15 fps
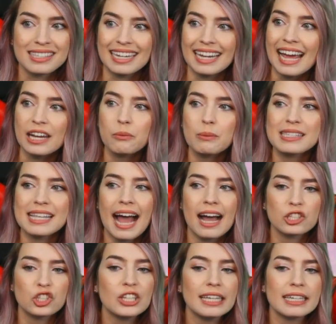and it was
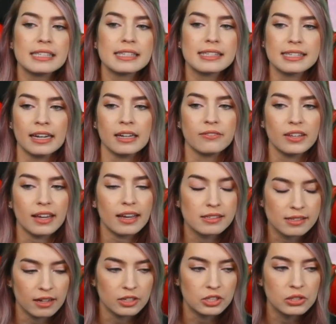actually insane. If you guys
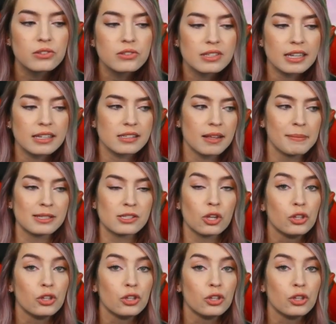saw Tuesday summons,